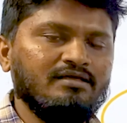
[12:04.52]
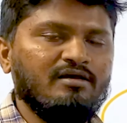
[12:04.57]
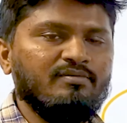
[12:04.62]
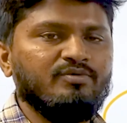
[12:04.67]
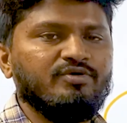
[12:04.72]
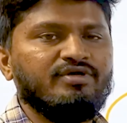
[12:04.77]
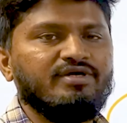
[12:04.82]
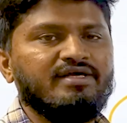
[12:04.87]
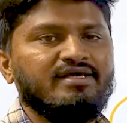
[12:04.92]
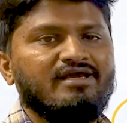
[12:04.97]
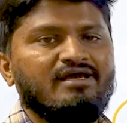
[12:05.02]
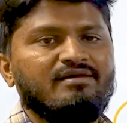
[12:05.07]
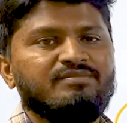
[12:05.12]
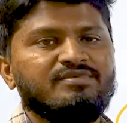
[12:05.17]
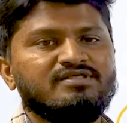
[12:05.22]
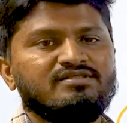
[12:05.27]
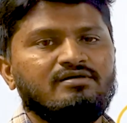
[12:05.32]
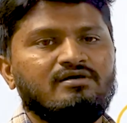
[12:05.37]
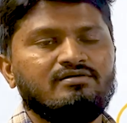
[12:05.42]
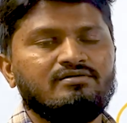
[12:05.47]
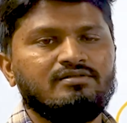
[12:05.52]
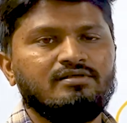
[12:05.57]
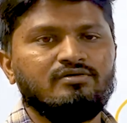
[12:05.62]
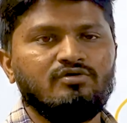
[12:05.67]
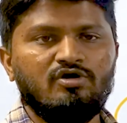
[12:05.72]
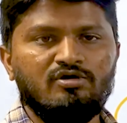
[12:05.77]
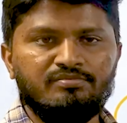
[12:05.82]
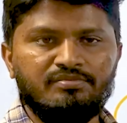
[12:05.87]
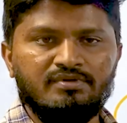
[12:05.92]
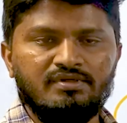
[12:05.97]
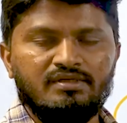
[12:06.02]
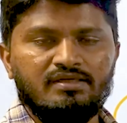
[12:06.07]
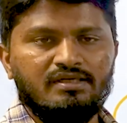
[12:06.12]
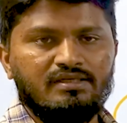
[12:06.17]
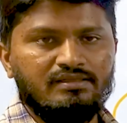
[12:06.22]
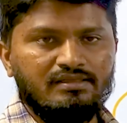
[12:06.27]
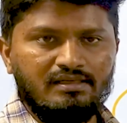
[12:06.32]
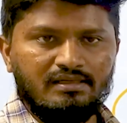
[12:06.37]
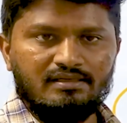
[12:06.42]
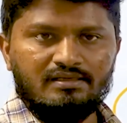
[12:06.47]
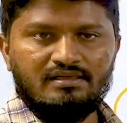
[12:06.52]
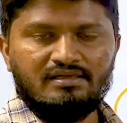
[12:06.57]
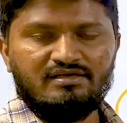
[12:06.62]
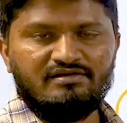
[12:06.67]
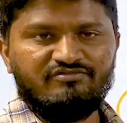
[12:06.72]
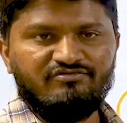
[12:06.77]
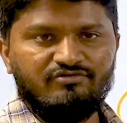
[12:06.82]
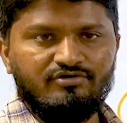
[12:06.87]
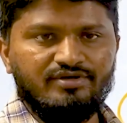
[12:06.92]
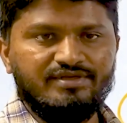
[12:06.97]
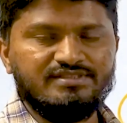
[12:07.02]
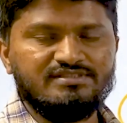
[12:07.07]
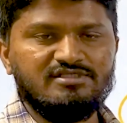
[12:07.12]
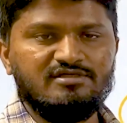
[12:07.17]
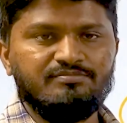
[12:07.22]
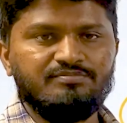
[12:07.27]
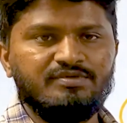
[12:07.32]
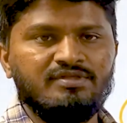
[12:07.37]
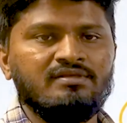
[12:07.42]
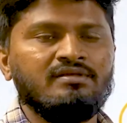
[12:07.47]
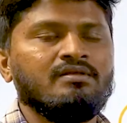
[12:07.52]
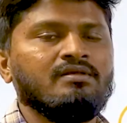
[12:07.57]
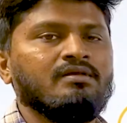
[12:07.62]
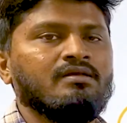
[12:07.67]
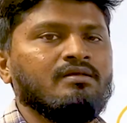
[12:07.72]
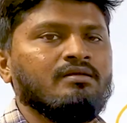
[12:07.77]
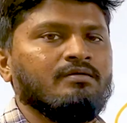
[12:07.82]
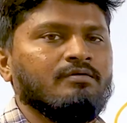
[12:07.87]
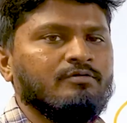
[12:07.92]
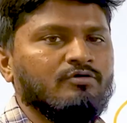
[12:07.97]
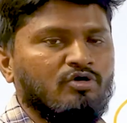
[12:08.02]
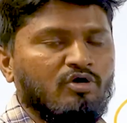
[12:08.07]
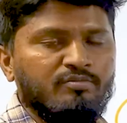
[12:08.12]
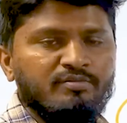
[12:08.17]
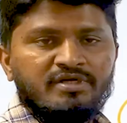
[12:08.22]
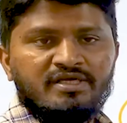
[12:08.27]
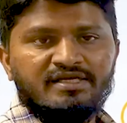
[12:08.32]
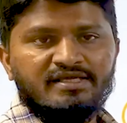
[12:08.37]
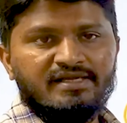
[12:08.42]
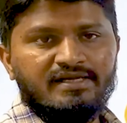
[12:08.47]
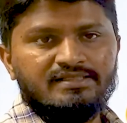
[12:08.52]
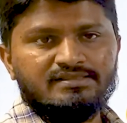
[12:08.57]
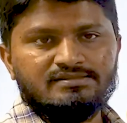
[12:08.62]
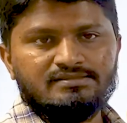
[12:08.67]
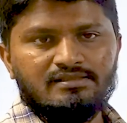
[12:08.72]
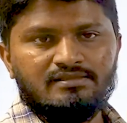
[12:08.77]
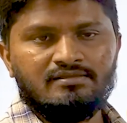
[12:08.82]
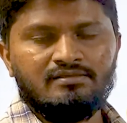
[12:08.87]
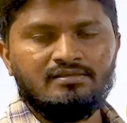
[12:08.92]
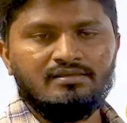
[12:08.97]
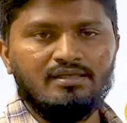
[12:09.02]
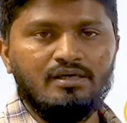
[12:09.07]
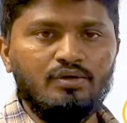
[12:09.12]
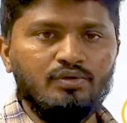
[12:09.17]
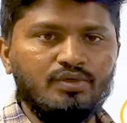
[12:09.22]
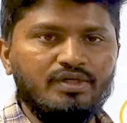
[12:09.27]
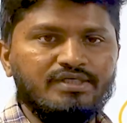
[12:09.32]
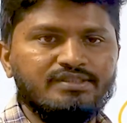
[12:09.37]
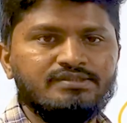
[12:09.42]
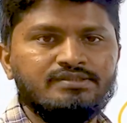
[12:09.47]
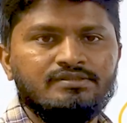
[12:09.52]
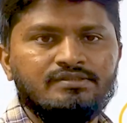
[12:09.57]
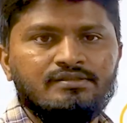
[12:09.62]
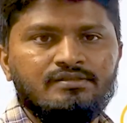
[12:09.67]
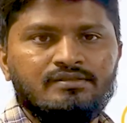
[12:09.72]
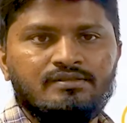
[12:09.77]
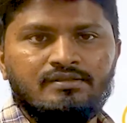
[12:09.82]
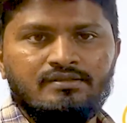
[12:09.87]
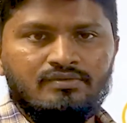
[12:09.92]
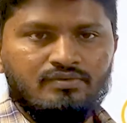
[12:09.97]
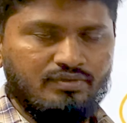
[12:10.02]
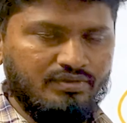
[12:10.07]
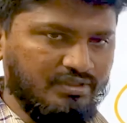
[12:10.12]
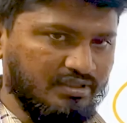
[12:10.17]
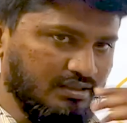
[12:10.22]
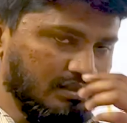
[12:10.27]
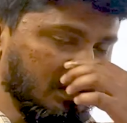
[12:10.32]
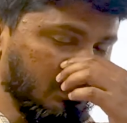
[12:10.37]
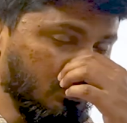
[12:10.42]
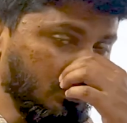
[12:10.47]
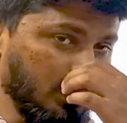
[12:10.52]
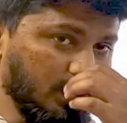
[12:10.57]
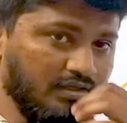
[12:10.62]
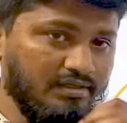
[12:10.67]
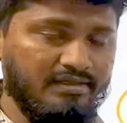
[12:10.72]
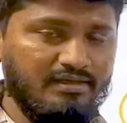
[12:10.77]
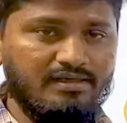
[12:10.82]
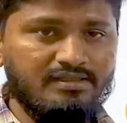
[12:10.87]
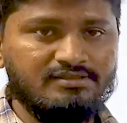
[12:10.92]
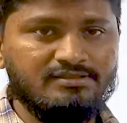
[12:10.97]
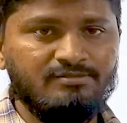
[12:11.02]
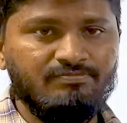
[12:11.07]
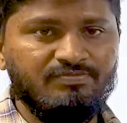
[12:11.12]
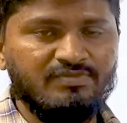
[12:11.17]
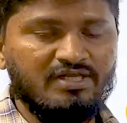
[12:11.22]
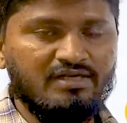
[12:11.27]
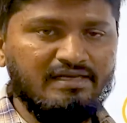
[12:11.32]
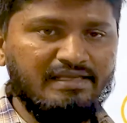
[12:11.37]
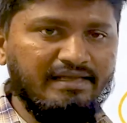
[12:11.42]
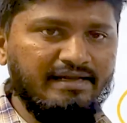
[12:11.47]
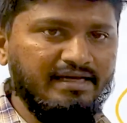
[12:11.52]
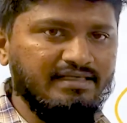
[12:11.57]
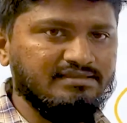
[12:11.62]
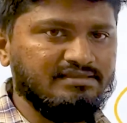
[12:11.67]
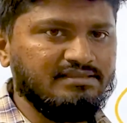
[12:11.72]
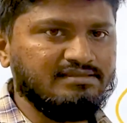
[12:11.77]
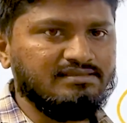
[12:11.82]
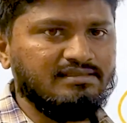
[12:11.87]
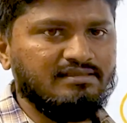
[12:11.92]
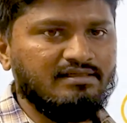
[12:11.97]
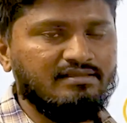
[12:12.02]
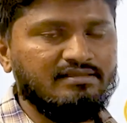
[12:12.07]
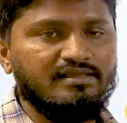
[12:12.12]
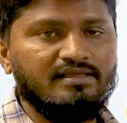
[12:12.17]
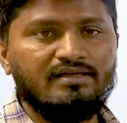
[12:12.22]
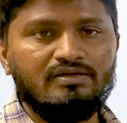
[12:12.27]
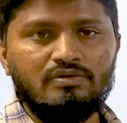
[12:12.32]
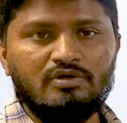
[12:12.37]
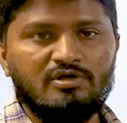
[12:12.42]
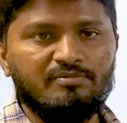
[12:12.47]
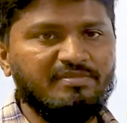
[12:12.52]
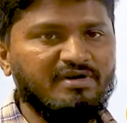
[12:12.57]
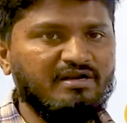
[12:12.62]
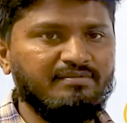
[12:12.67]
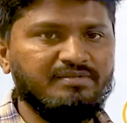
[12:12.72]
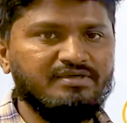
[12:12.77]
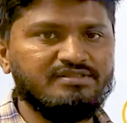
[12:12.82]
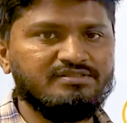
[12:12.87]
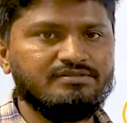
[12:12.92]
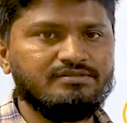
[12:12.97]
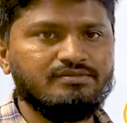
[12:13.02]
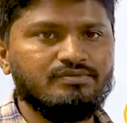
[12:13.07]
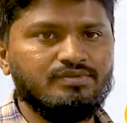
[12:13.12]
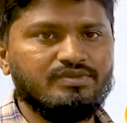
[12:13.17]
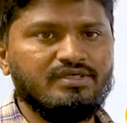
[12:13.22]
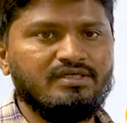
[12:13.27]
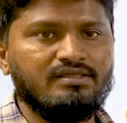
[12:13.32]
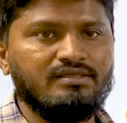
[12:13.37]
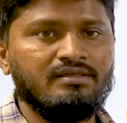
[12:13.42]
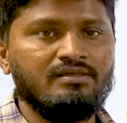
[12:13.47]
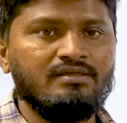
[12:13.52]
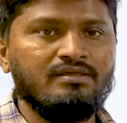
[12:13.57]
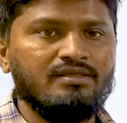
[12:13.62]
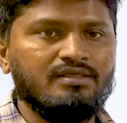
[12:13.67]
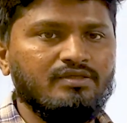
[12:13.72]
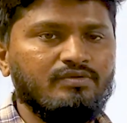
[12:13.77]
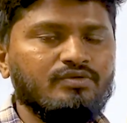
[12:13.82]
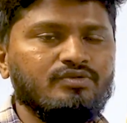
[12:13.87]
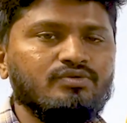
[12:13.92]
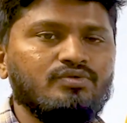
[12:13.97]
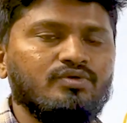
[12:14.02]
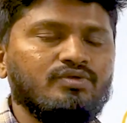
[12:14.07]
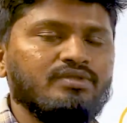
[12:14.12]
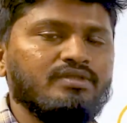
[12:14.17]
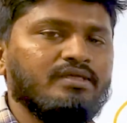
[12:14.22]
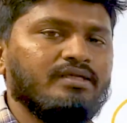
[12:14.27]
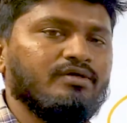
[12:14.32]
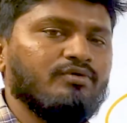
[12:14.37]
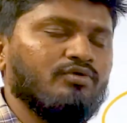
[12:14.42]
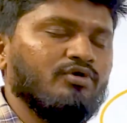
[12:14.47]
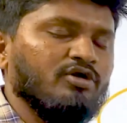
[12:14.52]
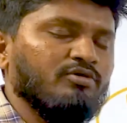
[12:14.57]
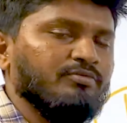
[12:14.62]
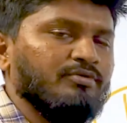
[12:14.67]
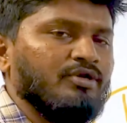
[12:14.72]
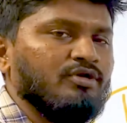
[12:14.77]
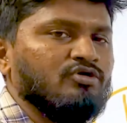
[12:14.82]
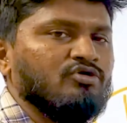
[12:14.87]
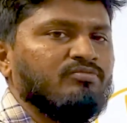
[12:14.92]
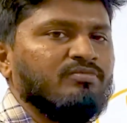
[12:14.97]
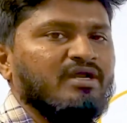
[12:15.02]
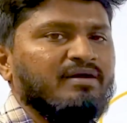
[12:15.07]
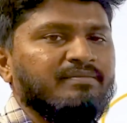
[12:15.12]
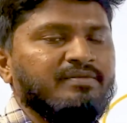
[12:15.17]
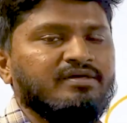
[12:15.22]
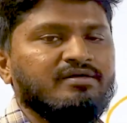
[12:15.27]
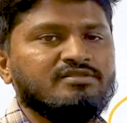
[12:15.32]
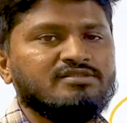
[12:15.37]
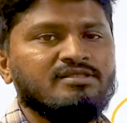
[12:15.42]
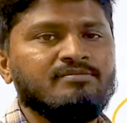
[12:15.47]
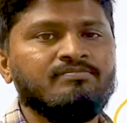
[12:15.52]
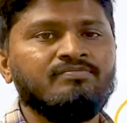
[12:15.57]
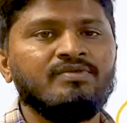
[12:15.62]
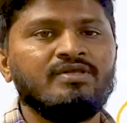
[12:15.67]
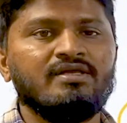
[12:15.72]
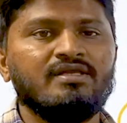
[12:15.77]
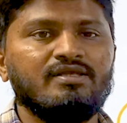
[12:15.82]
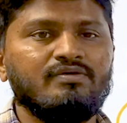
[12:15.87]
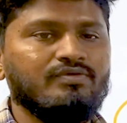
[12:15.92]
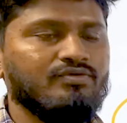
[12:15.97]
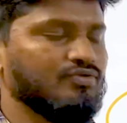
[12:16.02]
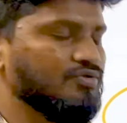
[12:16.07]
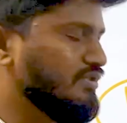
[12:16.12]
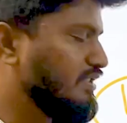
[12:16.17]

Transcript: community can be on the top. In Karnataka, for example, our dominant caste are Gaudas, okay, or Vakaligas, or Lingayats, etc. They are not Brahmins, okay. Even though they do not belong to Brahmanism, even though